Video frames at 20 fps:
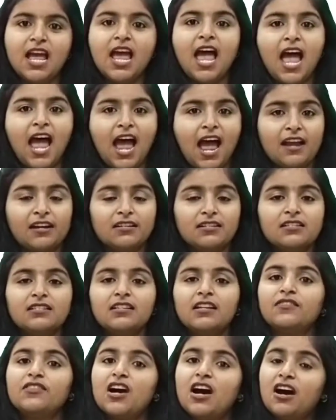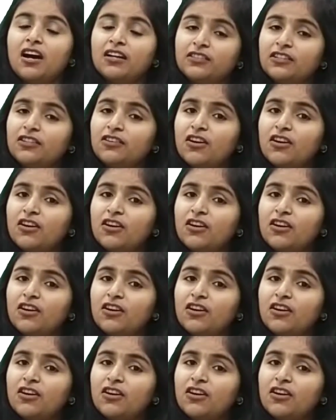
and the other